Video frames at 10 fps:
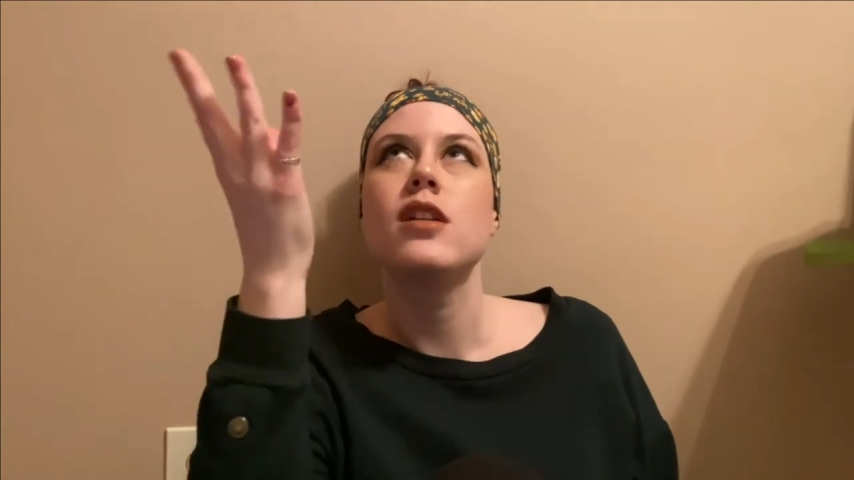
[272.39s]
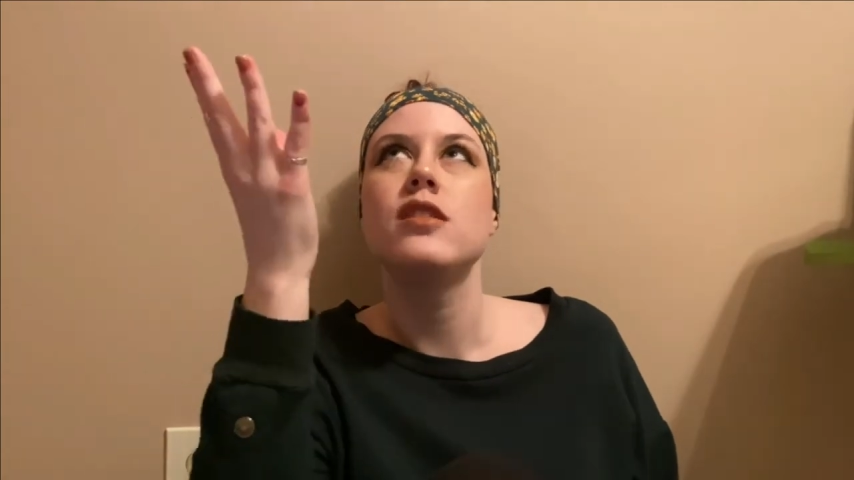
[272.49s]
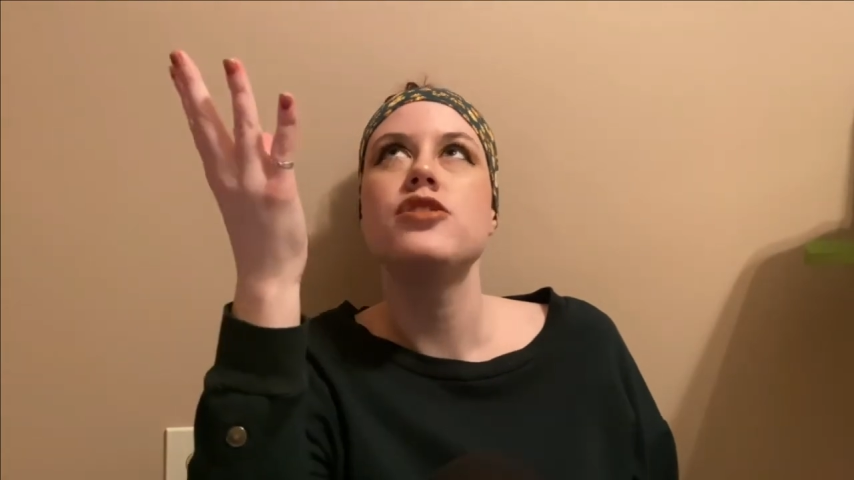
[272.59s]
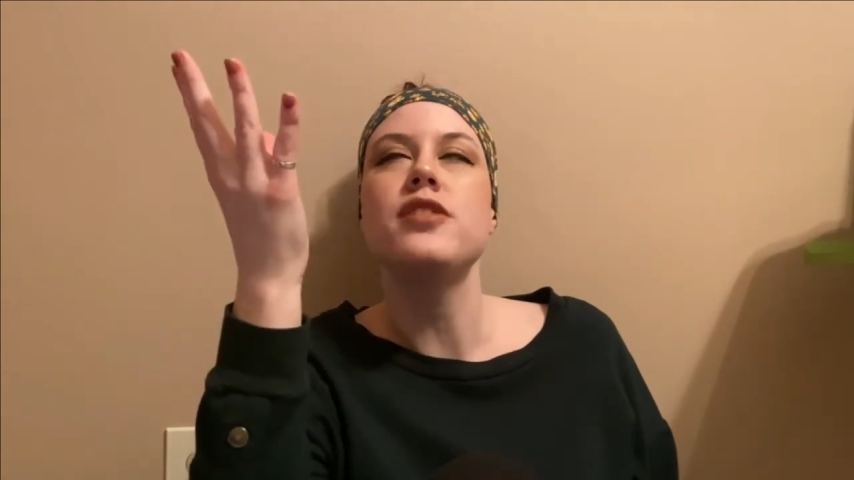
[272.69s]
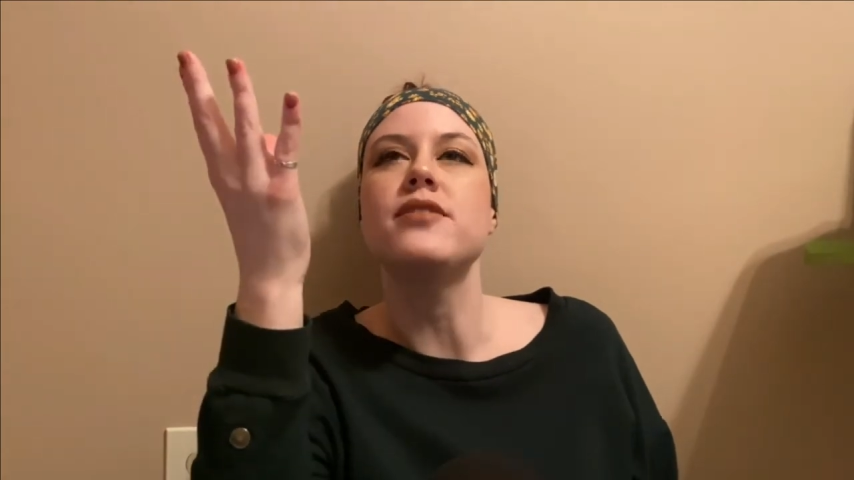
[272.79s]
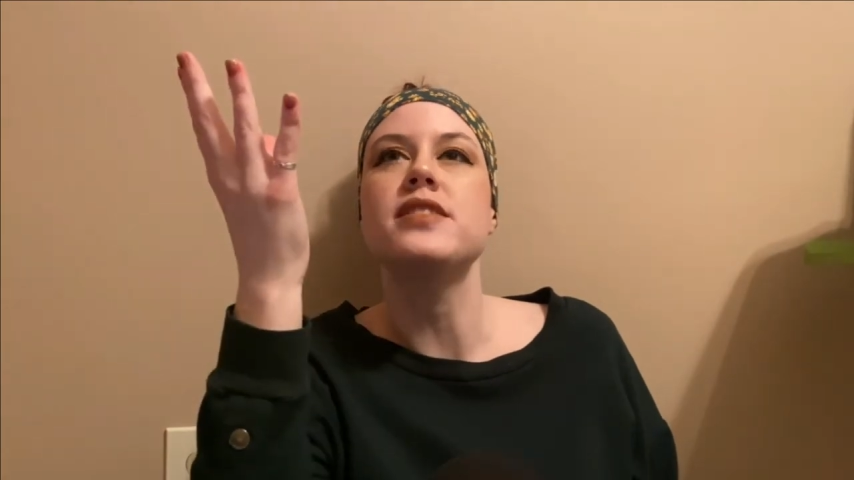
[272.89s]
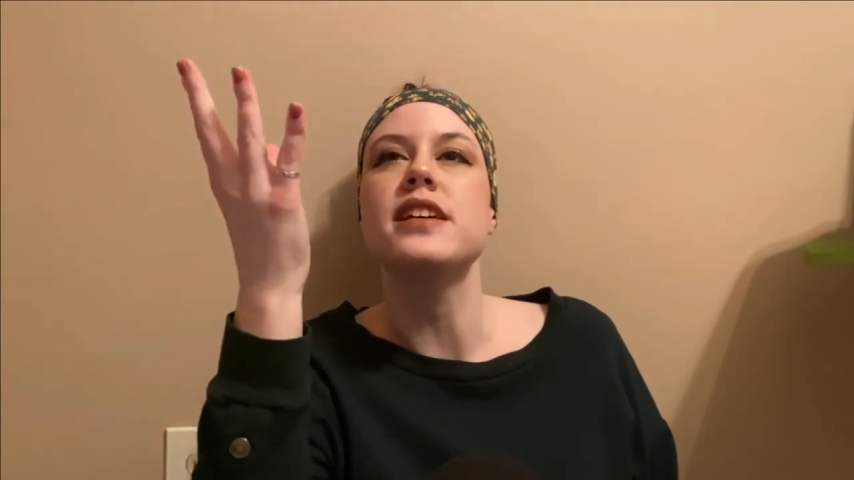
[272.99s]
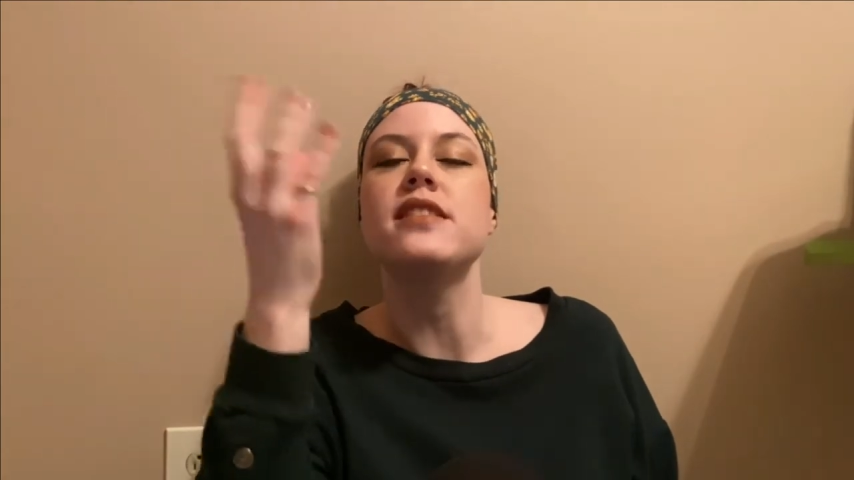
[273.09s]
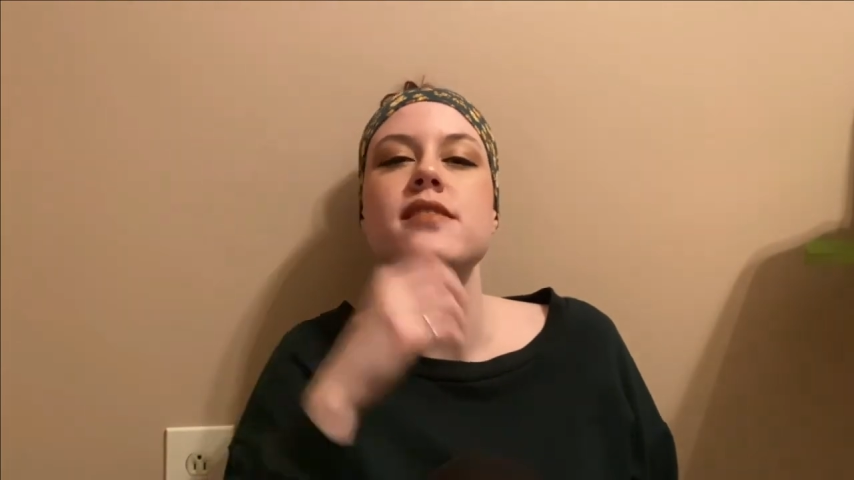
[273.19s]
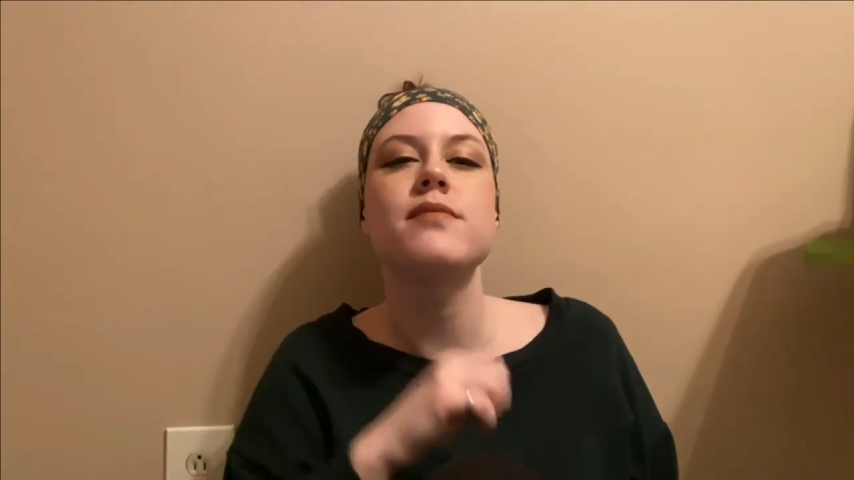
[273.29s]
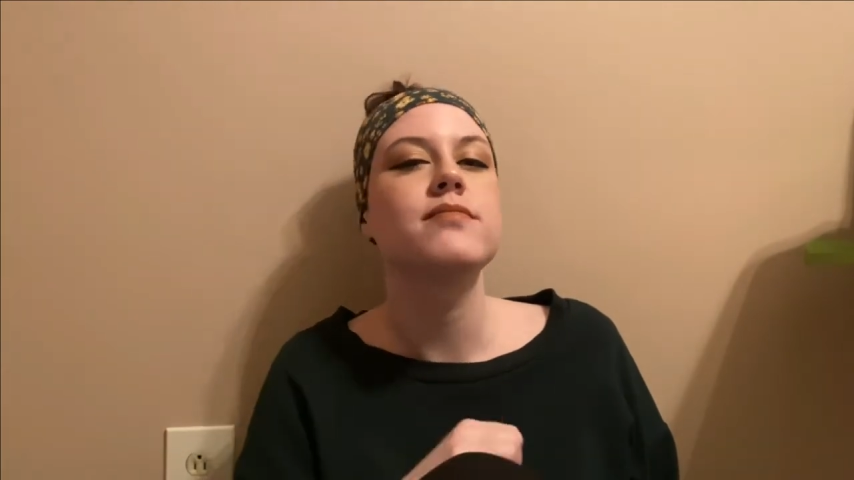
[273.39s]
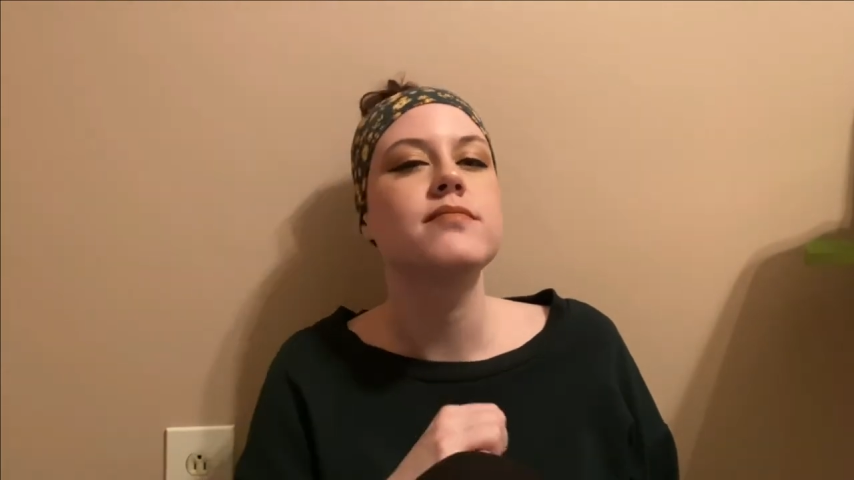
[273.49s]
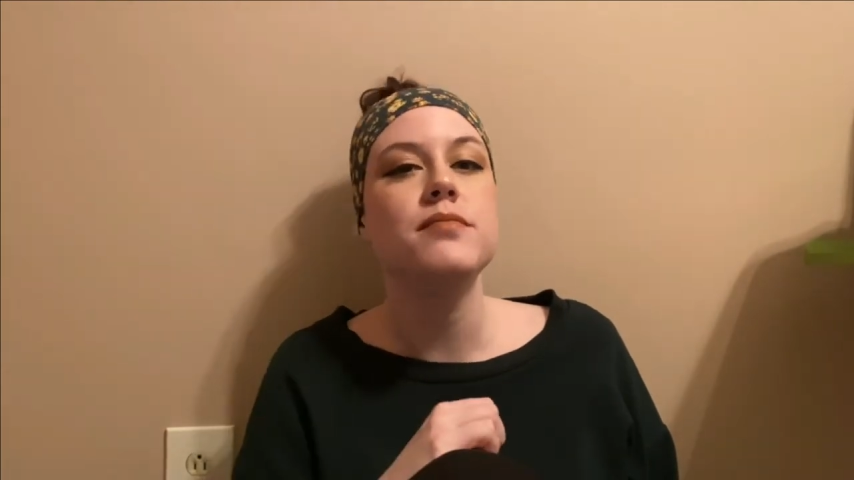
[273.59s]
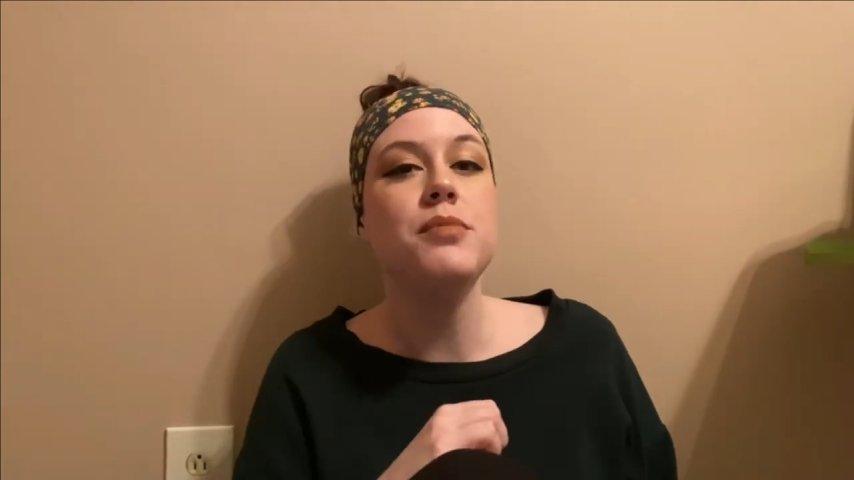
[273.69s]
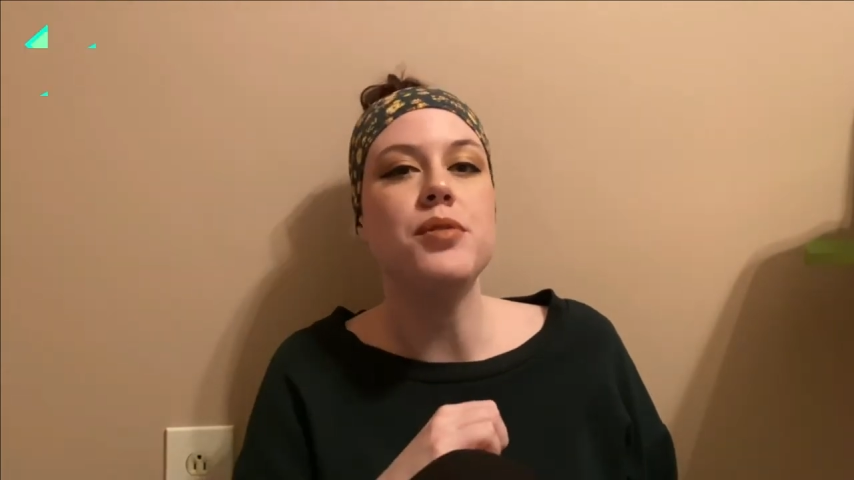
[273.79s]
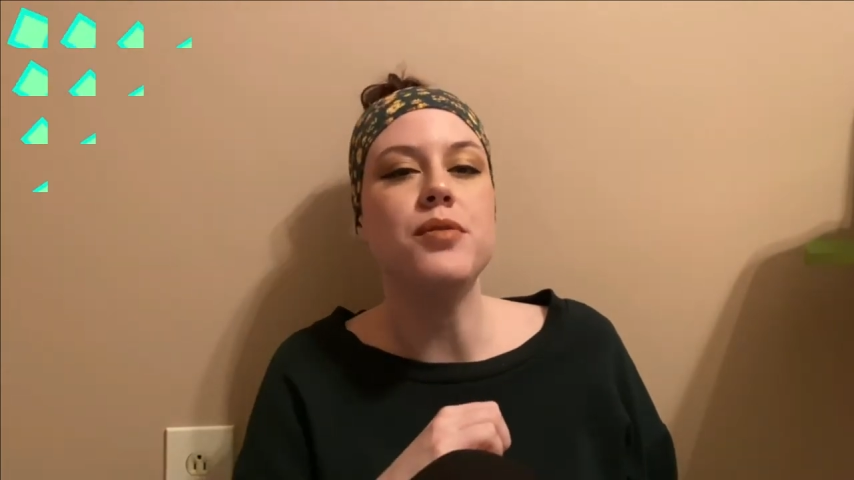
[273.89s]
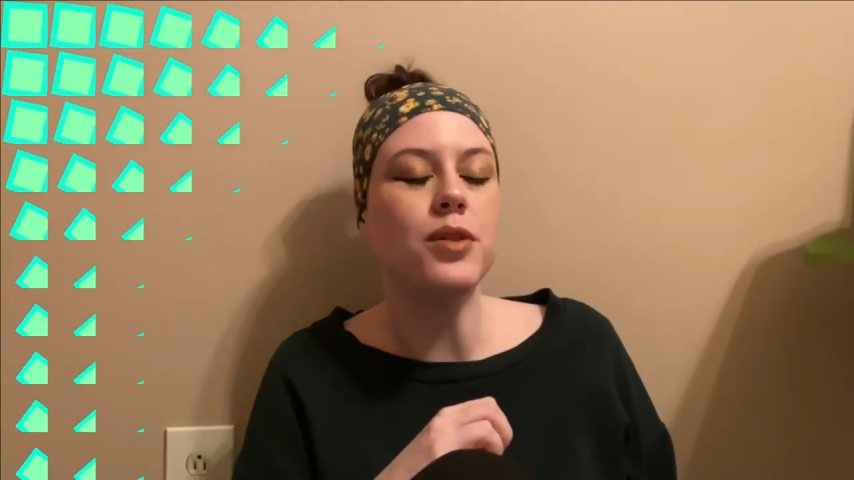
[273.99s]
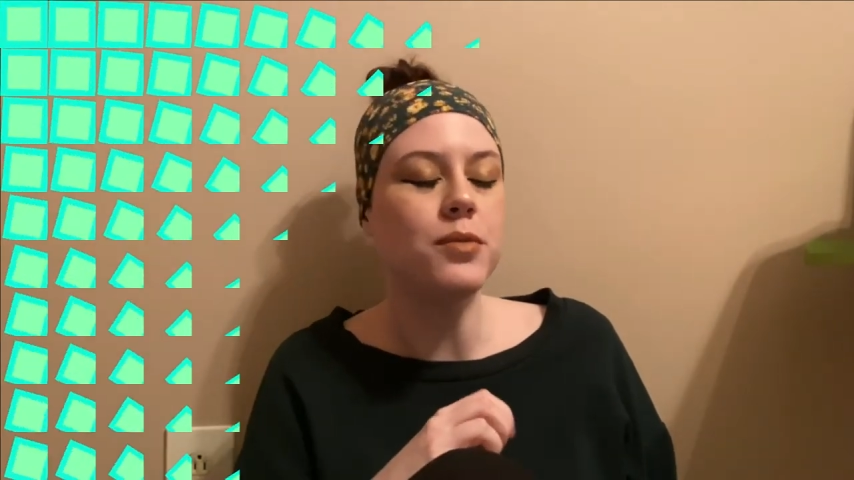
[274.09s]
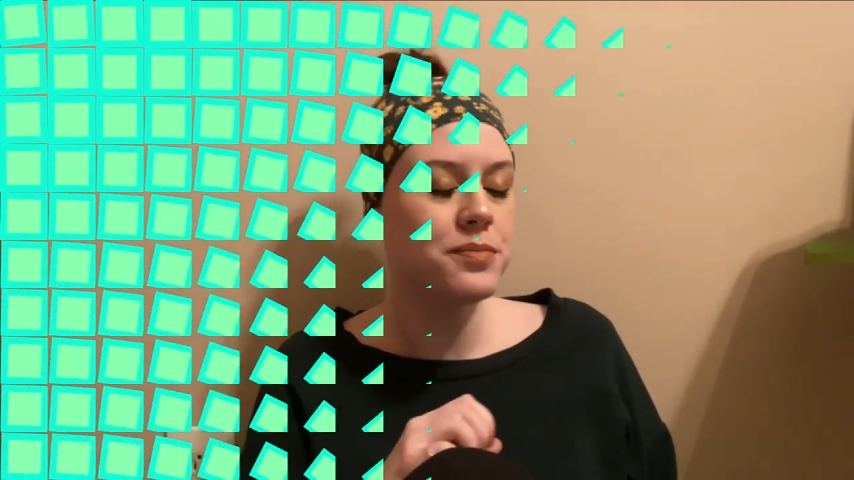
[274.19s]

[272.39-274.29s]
chef's kiss. Beautiful.